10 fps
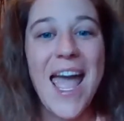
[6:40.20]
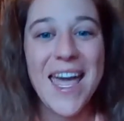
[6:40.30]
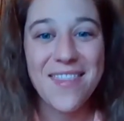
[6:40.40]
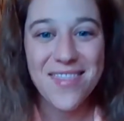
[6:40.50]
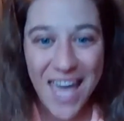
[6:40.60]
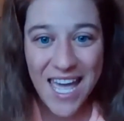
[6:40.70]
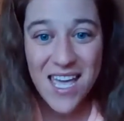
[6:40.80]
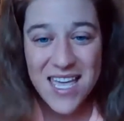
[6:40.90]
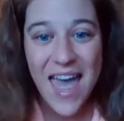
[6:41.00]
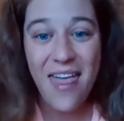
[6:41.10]
and
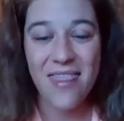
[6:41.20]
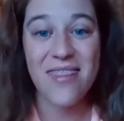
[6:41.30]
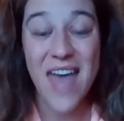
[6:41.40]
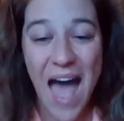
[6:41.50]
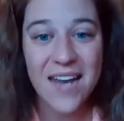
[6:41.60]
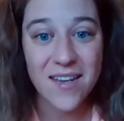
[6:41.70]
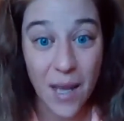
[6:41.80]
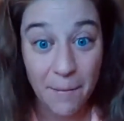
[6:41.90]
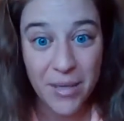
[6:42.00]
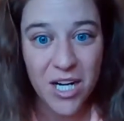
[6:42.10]
they get that
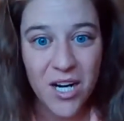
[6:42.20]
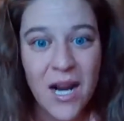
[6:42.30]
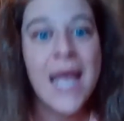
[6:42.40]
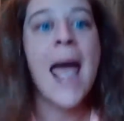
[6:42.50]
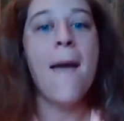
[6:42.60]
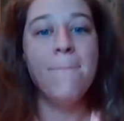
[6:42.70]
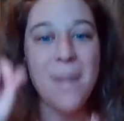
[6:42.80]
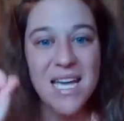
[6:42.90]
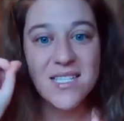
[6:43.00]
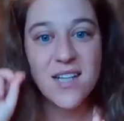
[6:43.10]
number
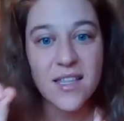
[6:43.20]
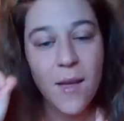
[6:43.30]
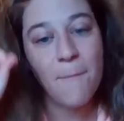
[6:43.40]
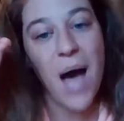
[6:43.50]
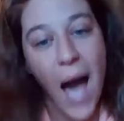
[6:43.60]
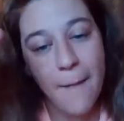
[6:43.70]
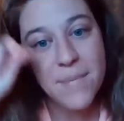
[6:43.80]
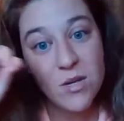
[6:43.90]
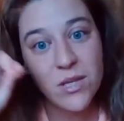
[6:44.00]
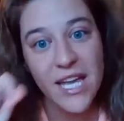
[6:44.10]
based on the
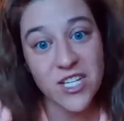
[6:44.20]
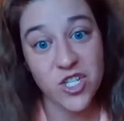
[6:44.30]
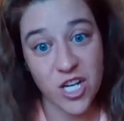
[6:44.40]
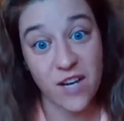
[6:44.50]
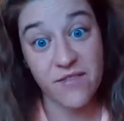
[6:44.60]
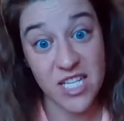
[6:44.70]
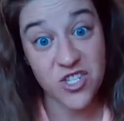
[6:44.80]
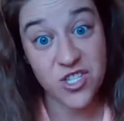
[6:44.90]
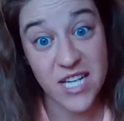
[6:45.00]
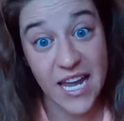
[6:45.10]
population of
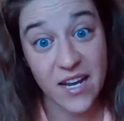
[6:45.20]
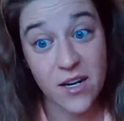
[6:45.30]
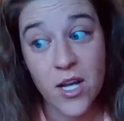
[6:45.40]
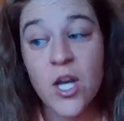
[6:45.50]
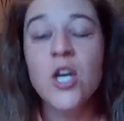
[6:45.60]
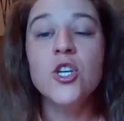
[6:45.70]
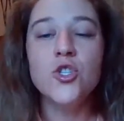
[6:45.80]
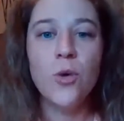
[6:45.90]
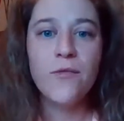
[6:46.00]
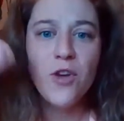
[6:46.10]
each state.
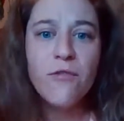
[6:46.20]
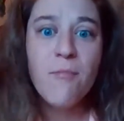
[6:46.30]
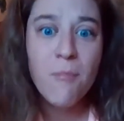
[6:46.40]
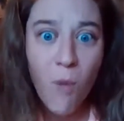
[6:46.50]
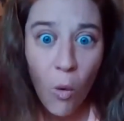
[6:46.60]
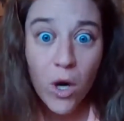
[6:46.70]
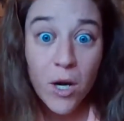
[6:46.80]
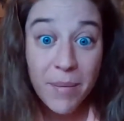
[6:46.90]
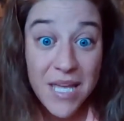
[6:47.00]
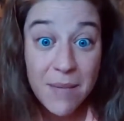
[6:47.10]
So if you have
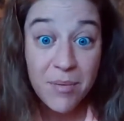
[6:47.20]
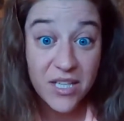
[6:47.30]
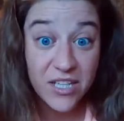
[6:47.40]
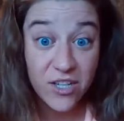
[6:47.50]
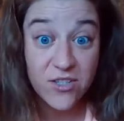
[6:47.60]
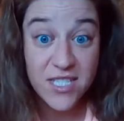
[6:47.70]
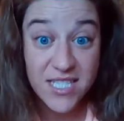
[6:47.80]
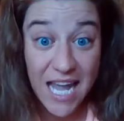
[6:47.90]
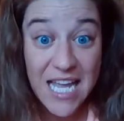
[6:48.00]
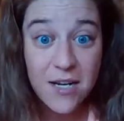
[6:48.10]
more people in your
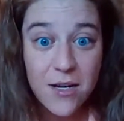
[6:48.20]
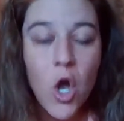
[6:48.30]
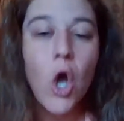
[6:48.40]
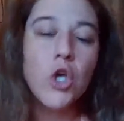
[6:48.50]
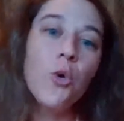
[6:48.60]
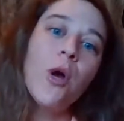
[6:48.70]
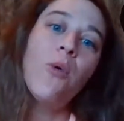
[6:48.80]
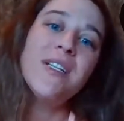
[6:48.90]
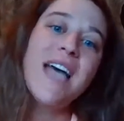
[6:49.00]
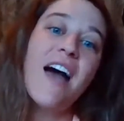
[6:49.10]
state, you're
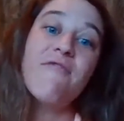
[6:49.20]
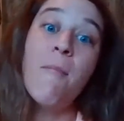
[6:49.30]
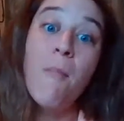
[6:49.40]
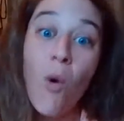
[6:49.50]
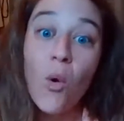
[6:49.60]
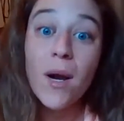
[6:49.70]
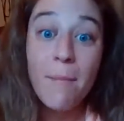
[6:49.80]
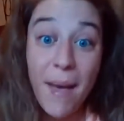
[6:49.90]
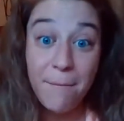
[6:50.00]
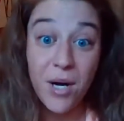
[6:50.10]
going to have
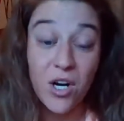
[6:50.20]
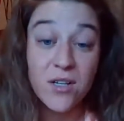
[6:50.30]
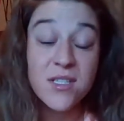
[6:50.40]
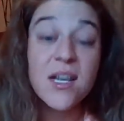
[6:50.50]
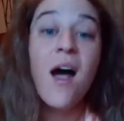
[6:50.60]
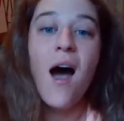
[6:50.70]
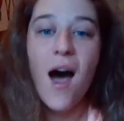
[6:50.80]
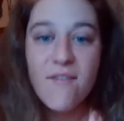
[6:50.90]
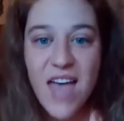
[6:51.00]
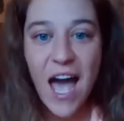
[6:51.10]
more members
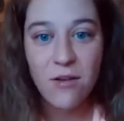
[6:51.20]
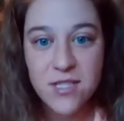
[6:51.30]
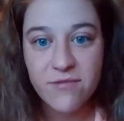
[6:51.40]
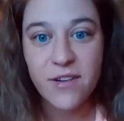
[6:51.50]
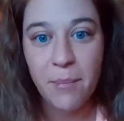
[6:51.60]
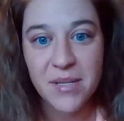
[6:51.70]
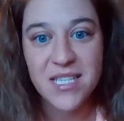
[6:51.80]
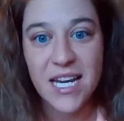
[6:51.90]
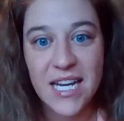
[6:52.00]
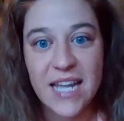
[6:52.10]
of the House of
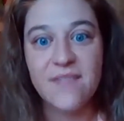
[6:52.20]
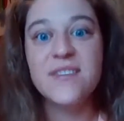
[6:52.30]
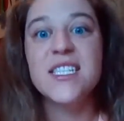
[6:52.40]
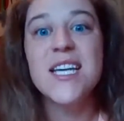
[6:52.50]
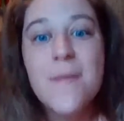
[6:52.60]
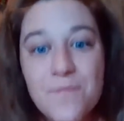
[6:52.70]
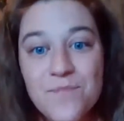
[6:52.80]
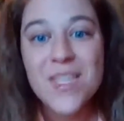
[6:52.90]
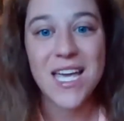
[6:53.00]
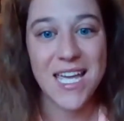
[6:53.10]
Representatives
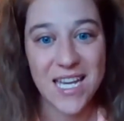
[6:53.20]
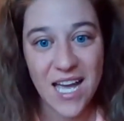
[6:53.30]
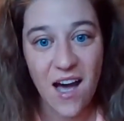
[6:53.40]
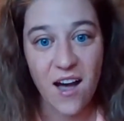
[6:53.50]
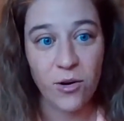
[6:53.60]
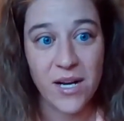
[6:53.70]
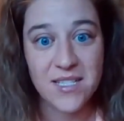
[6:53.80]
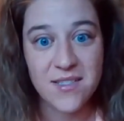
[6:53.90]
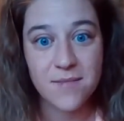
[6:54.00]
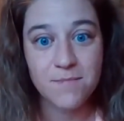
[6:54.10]
in
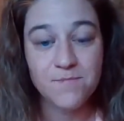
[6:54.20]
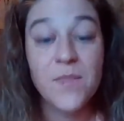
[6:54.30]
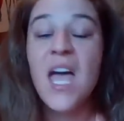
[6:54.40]
Congress.